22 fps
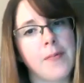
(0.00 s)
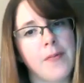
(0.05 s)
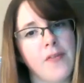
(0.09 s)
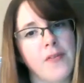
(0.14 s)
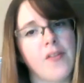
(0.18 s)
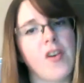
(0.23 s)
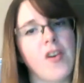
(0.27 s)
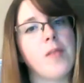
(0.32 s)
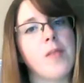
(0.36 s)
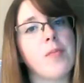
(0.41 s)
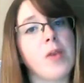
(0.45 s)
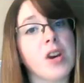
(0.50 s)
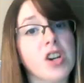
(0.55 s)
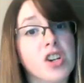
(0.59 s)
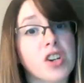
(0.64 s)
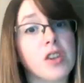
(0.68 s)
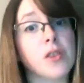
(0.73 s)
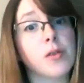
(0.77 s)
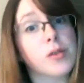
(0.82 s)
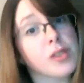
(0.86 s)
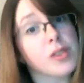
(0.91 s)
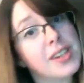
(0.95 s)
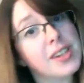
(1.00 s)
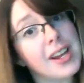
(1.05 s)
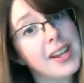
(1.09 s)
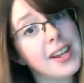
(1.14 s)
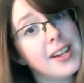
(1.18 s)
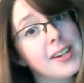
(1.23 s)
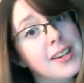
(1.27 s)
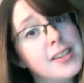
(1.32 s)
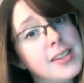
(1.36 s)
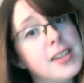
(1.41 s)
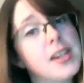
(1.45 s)
vibrational
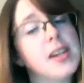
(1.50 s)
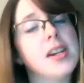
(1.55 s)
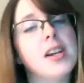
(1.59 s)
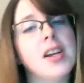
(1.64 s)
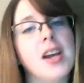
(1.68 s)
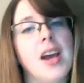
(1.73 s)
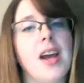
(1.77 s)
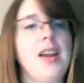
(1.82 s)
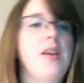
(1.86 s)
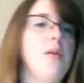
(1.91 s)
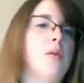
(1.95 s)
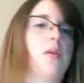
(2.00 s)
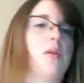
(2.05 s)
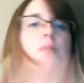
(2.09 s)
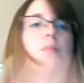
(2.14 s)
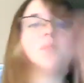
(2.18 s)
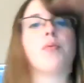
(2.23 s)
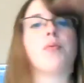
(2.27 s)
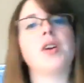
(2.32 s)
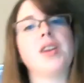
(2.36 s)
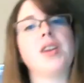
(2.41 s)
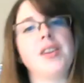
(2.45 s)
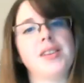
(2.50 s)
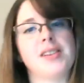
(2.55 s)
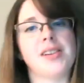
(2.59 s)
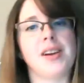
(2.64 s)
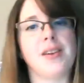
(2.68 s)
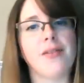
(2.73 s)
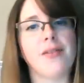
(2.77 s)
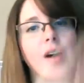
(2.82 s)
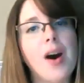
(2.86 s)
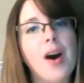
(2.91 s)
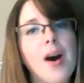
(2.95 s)
state, and you want to bring
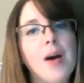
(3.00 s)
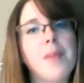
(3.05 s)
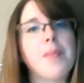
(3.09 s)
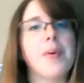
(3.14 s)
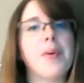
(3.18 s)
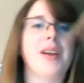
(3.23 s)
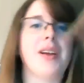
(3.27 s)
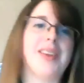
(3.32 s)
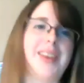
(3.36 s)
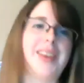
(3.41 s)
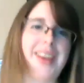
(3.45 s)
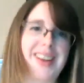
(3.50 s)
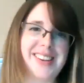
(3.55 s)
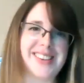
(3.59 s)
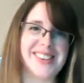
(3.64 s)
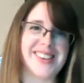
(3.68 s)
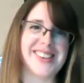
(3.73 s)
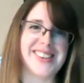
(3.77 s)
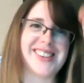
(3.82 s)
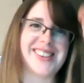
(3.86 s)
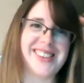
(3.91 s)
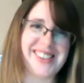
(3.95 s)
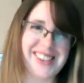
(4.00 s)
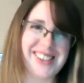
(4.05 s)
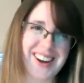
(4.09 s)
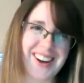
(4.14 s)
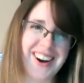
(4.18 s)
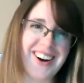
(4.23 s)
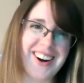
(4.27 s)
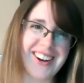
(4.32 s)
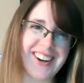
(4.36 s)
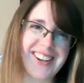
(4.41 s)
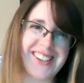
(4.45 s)
yourself up, and exercise is a
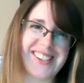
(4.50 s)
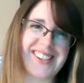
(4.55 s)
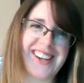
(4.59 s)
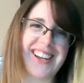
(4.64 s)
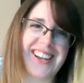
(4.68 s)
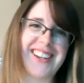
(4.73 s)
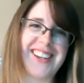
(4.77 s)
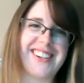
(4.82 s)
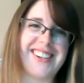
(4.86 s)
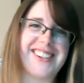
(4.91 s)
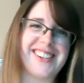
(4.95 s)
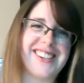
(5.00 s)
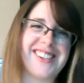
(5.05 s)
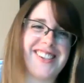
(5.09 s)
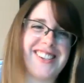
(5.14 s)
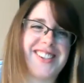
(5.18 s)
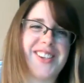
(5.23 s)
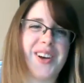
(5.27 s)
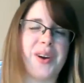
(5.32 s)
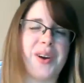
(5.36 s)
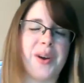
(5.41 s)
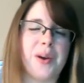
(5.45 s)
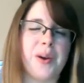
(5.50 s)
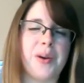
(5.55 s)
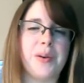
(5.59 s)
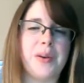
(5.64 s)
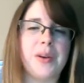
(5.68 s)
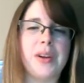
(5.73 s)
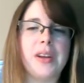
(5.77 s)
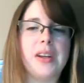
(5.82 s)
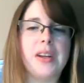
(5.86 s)
high state. So